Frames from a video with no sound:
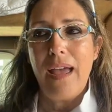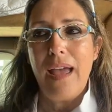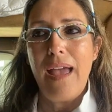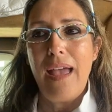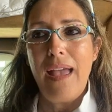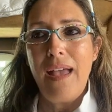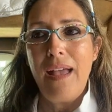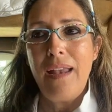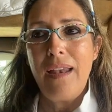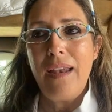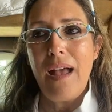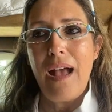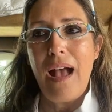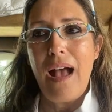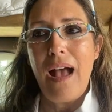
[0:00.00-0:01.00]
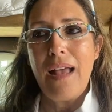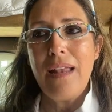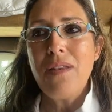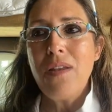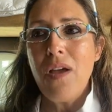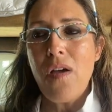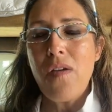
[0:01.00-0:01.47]
And I
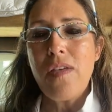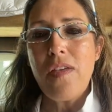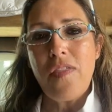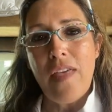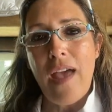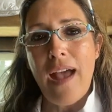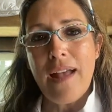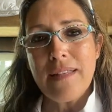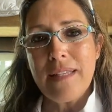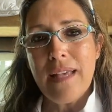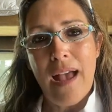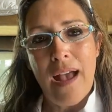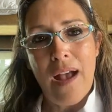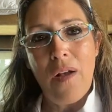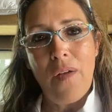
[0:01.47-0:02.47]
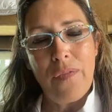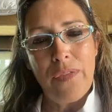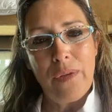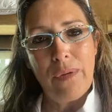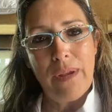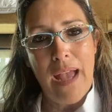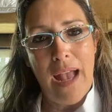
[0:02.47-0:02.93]
know that that's how
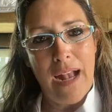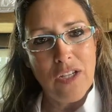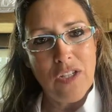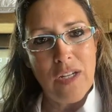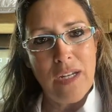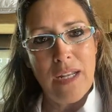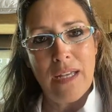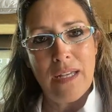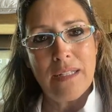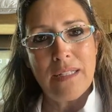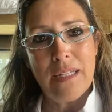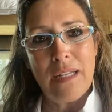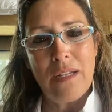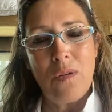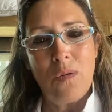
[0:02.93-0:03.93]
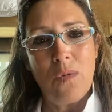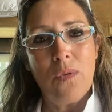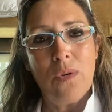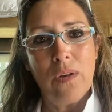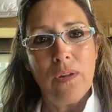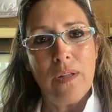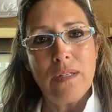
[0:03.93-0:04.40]
the reaction is in New
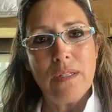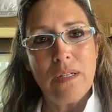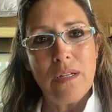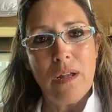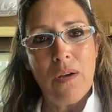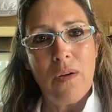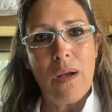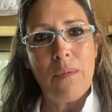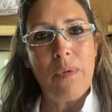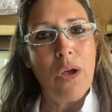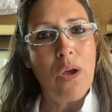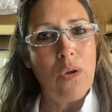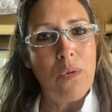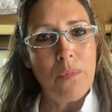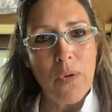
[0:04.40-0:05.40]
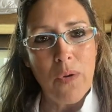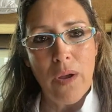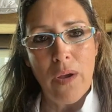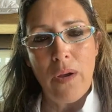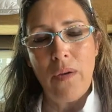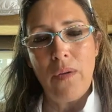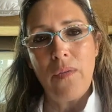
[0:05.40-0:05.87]
Orleans. I'm
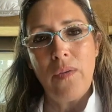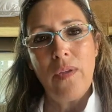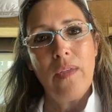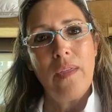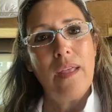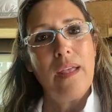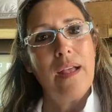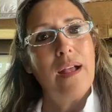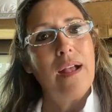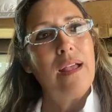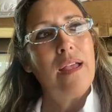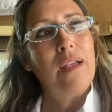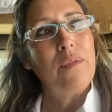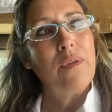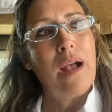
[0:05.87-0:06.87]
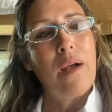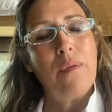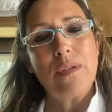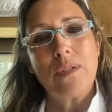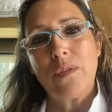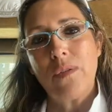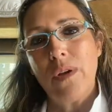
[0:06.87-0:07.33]
homegrown. I
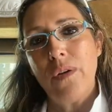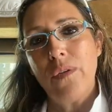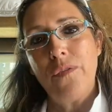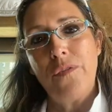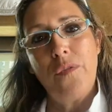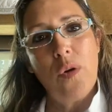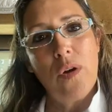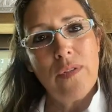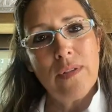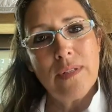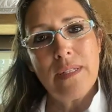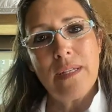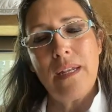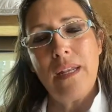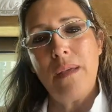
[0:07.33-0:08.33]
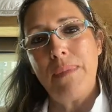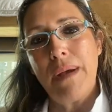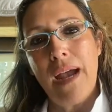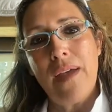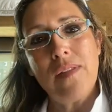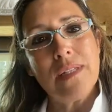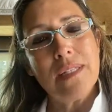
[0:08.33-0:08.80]
was grown for the city,
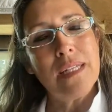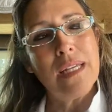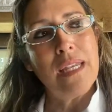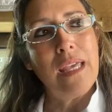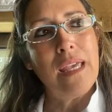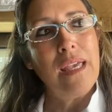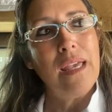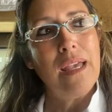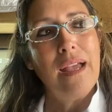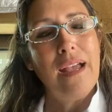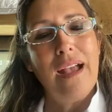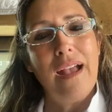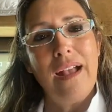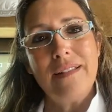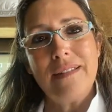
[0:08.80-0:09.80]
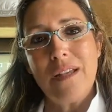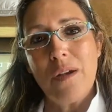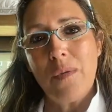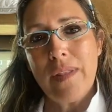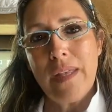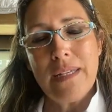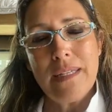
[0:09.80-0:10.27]
by the city. And so
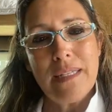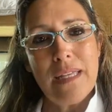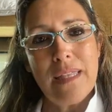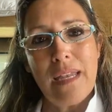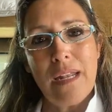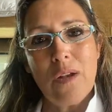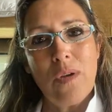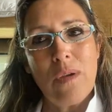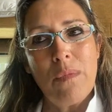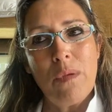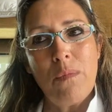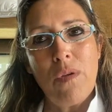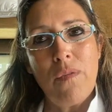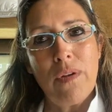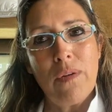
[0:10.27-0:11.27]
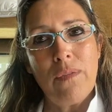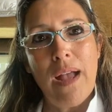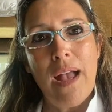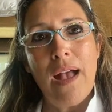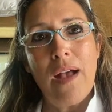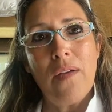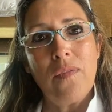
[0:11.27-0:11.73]
when they see that equipment moving
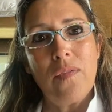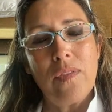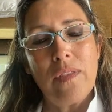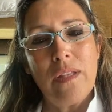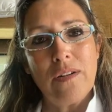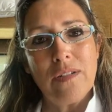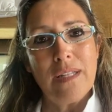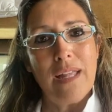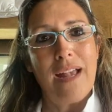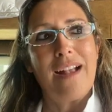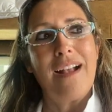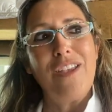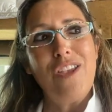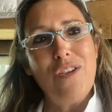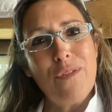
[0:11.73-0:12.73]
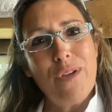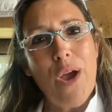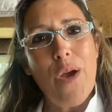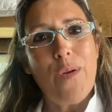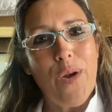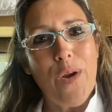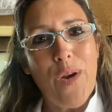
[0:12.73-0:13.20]
around, there's like you
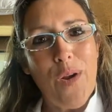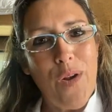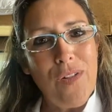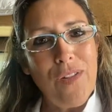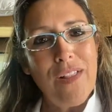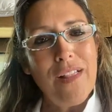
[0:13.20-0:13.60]
go, girl.